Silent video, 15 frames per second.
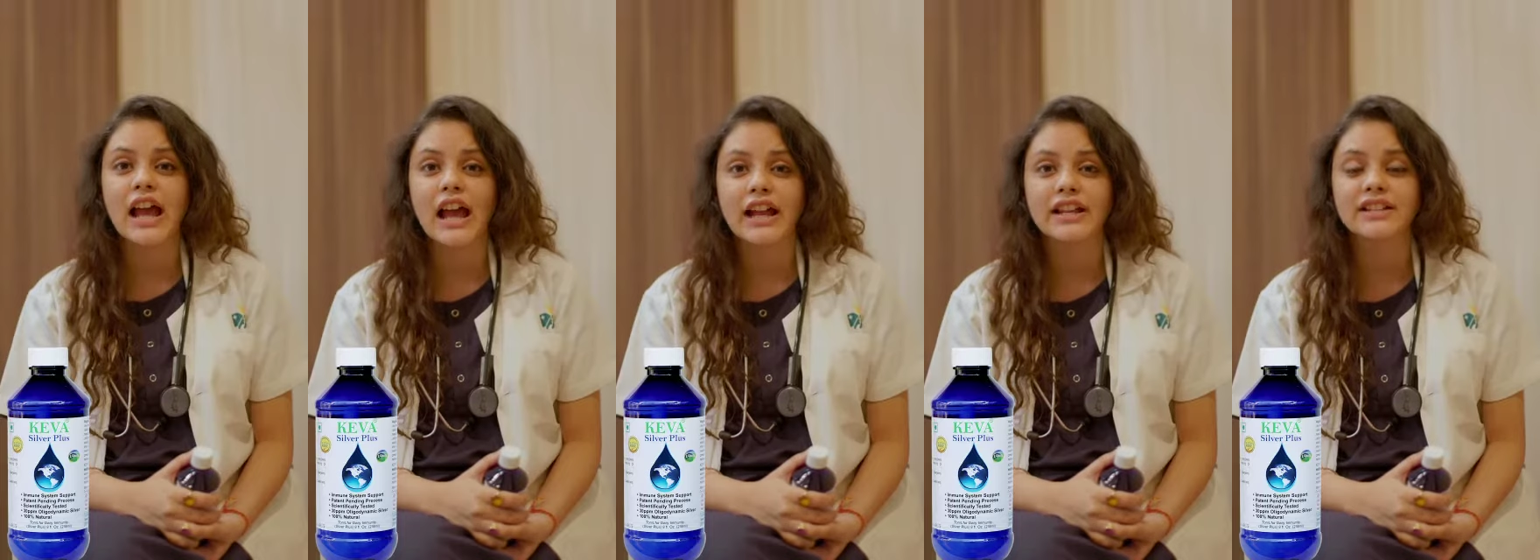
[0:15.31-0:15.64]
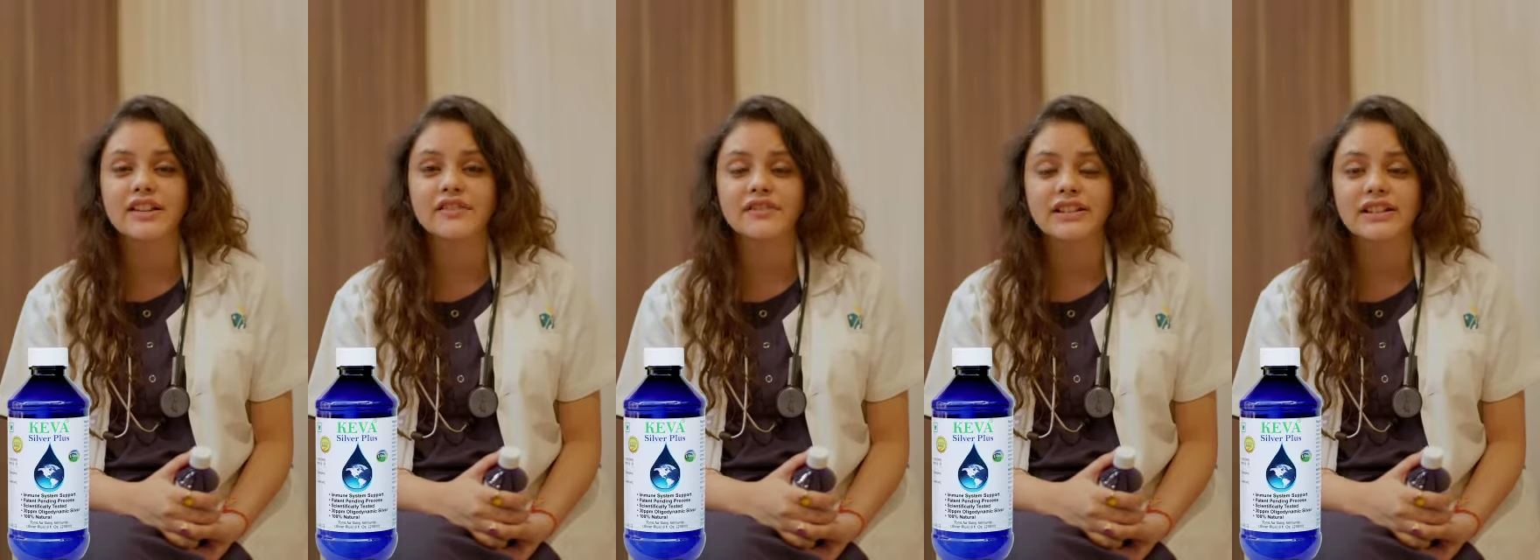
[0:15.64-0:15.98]

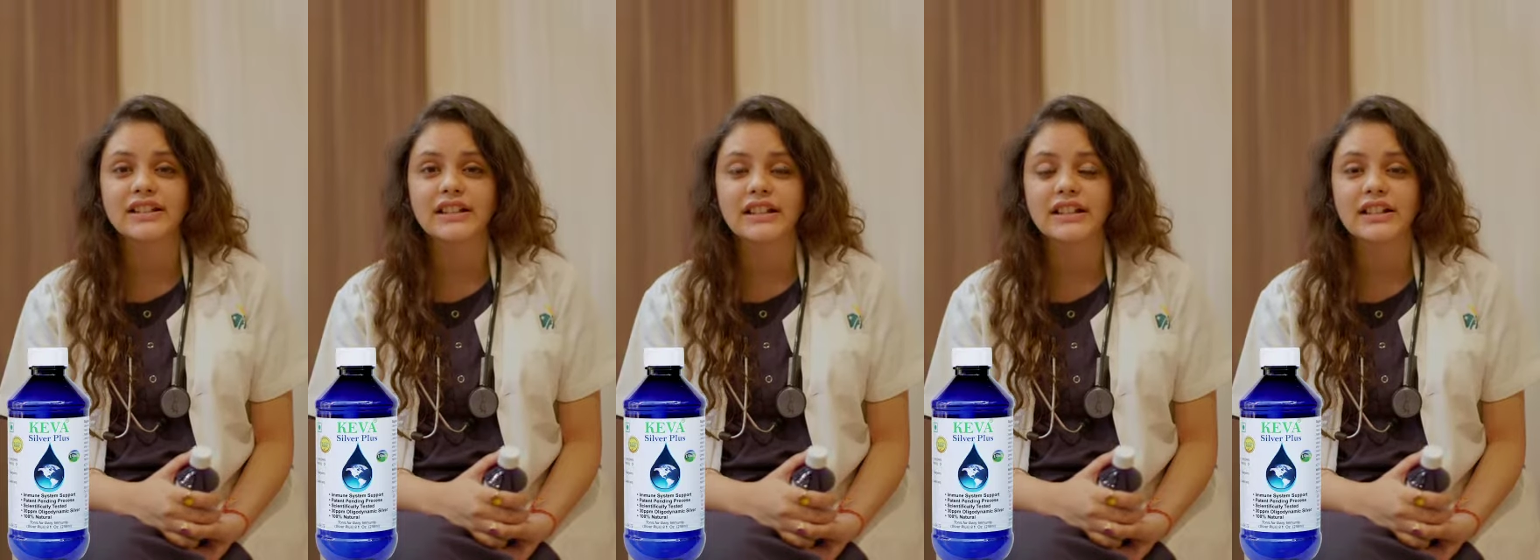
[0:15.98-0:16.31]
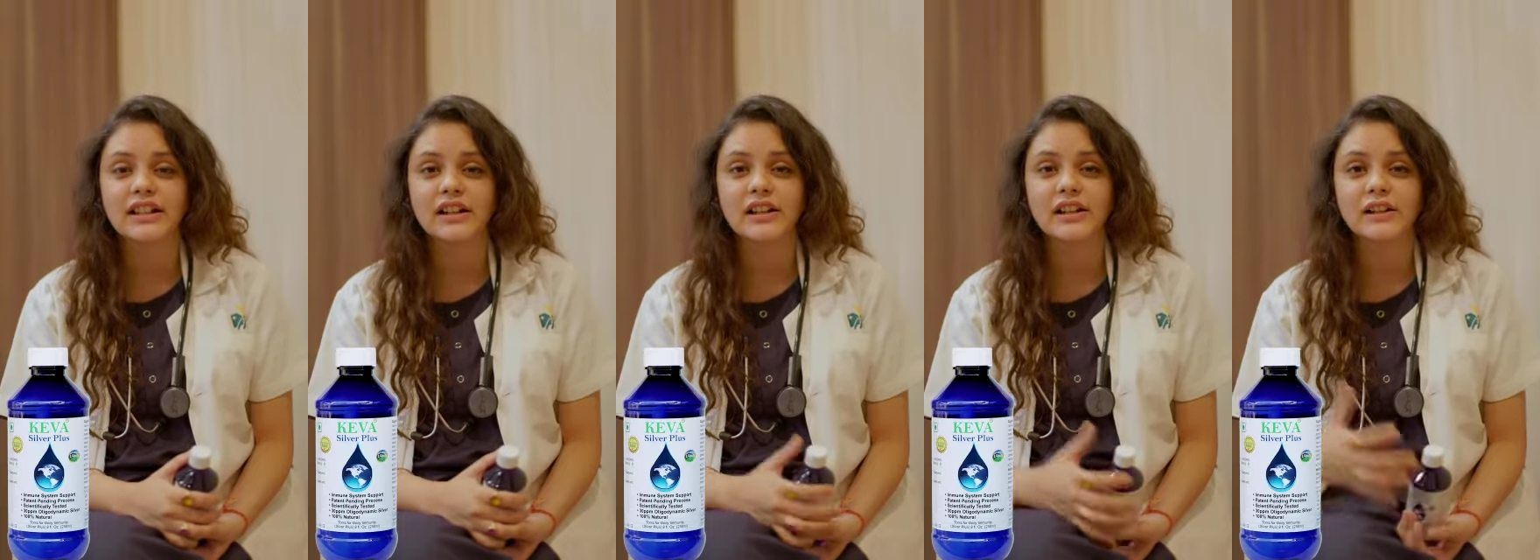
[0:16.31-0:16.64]
And
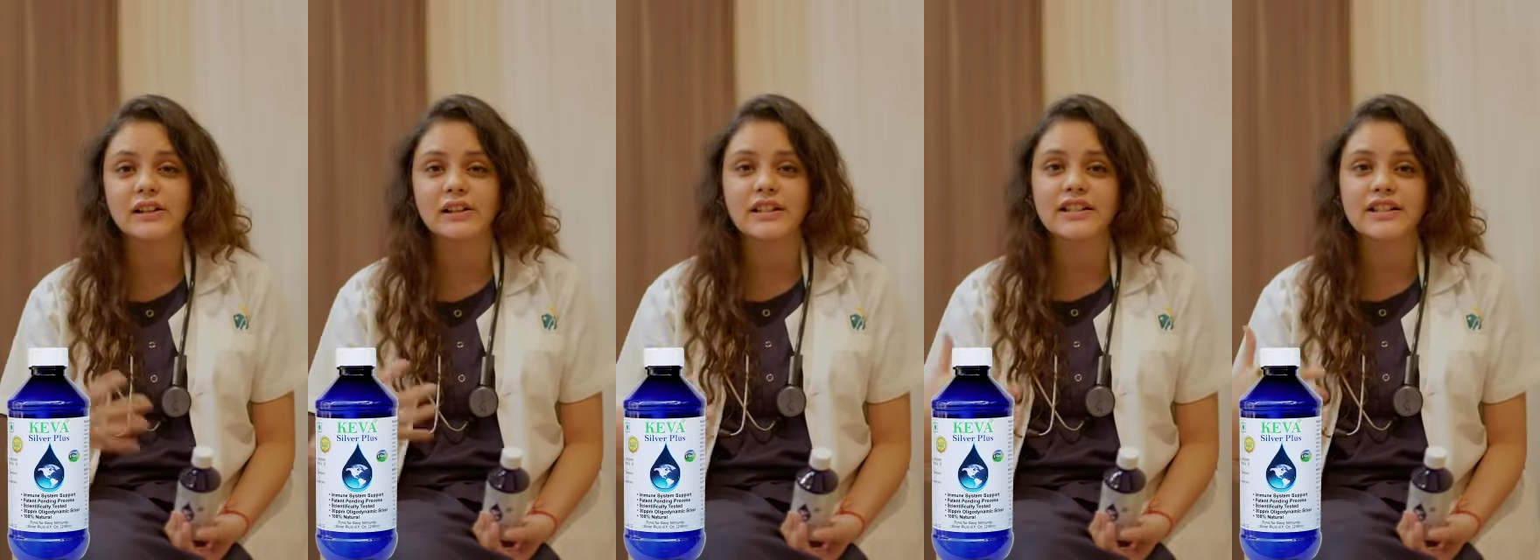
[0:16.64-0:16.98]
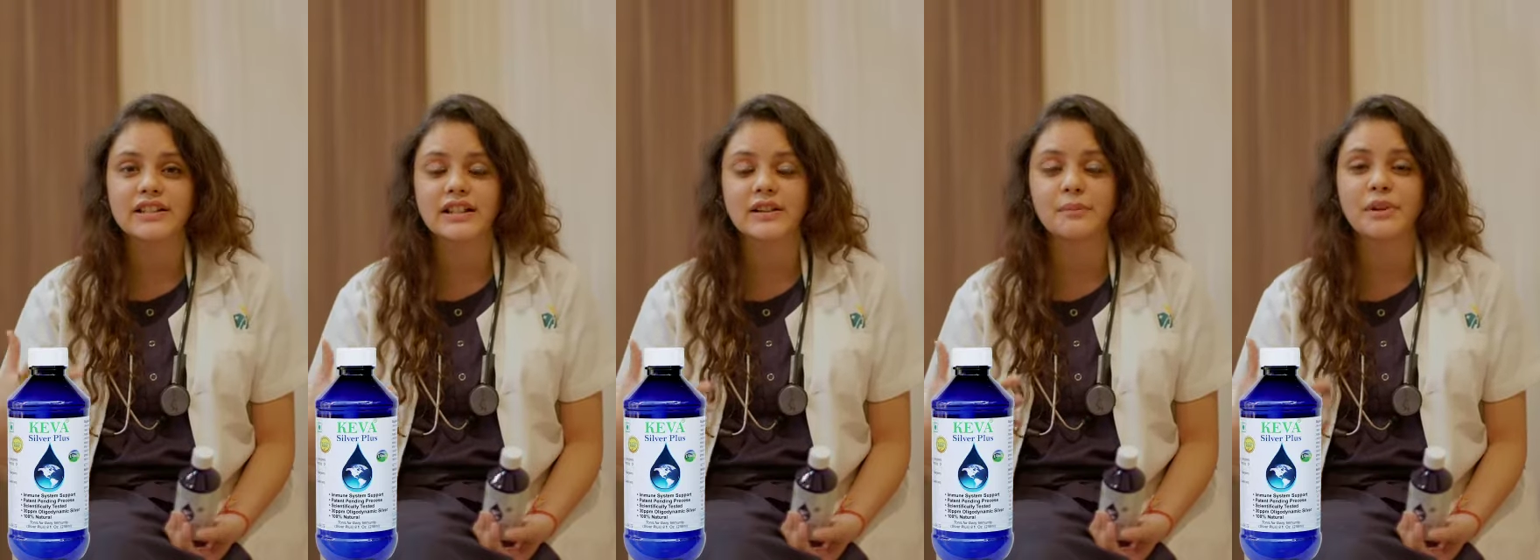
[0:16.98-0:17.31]
definitely
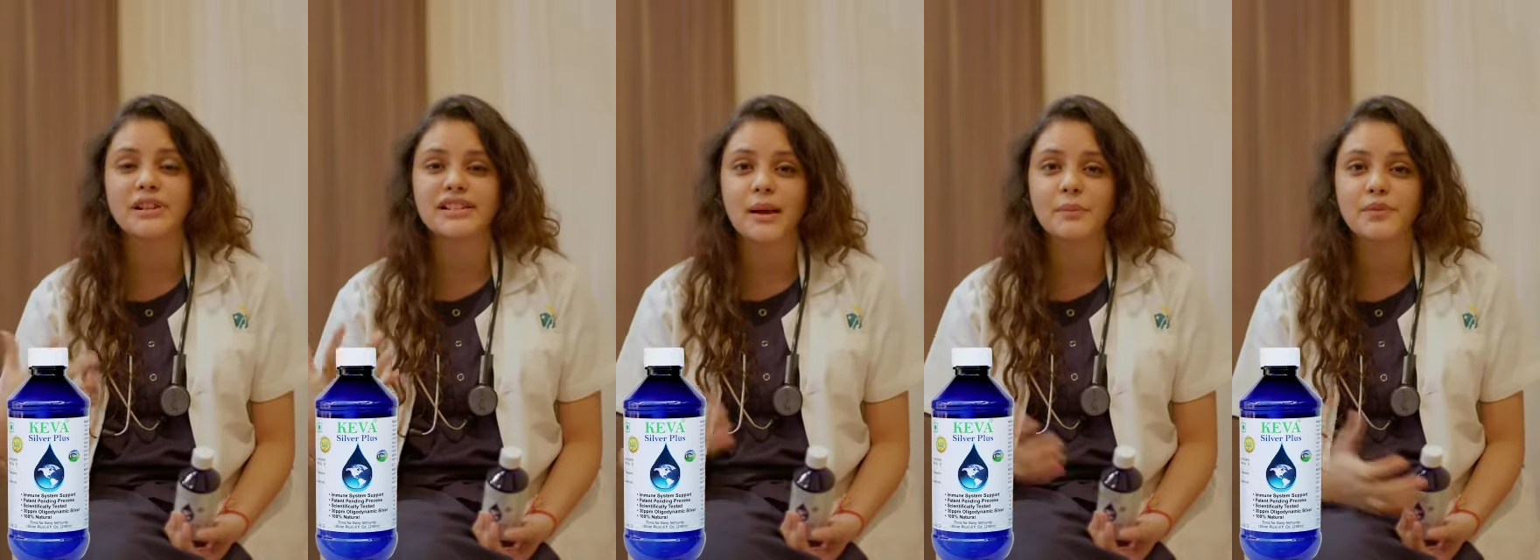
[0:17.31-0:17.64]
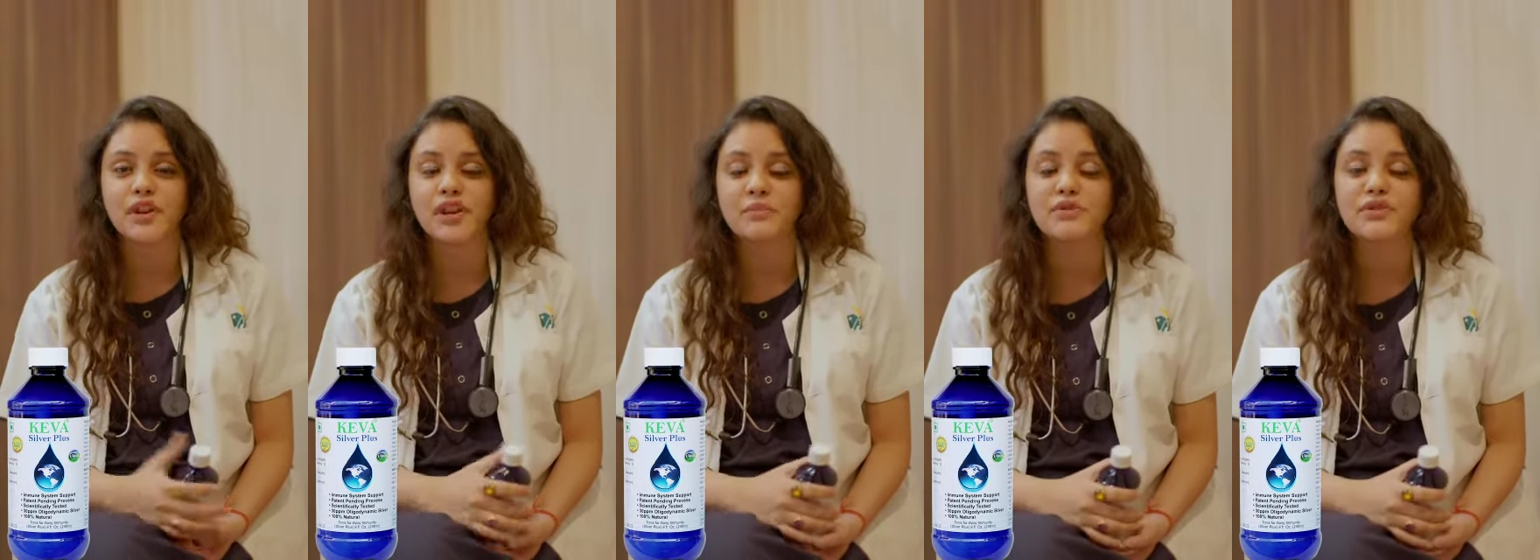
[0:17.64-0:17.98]
it builds
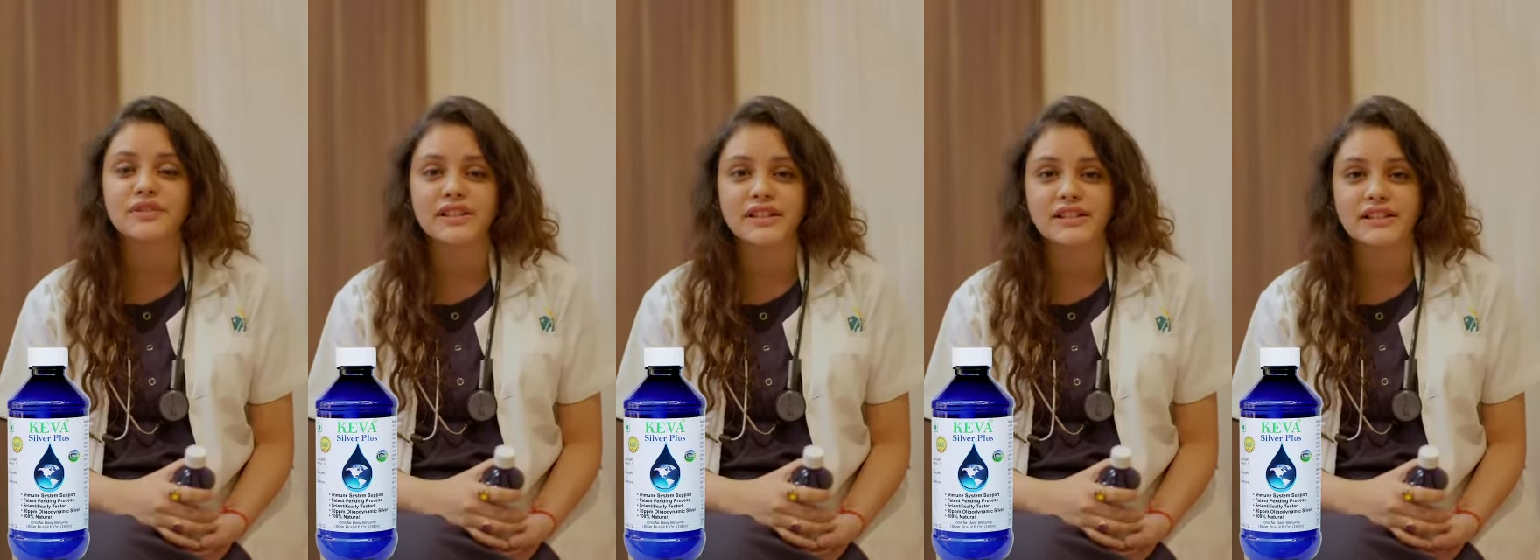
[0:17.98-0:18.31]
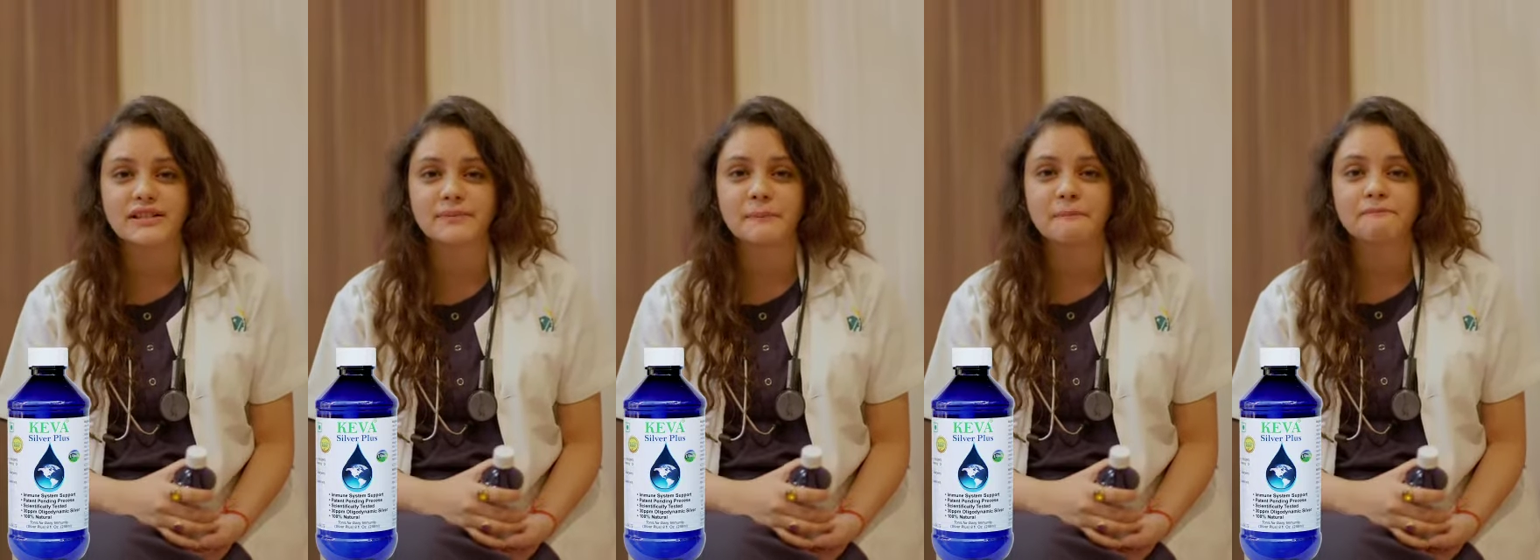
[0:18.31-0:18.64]
up your immune
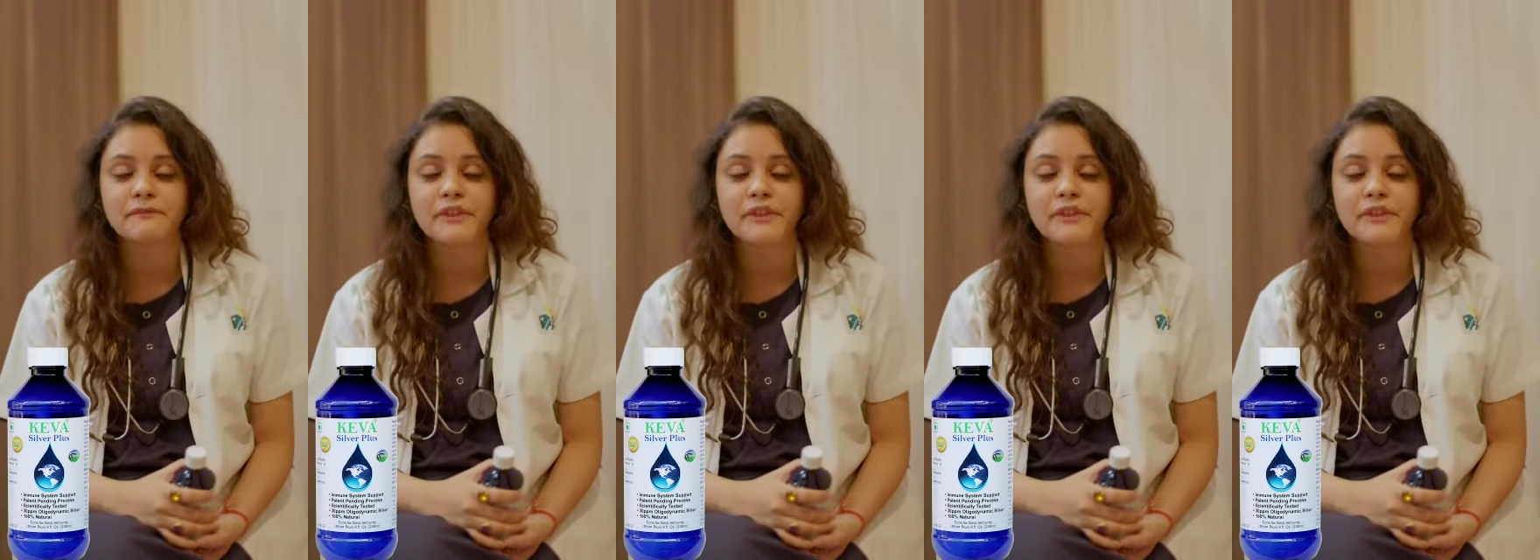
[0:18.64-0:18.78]
system.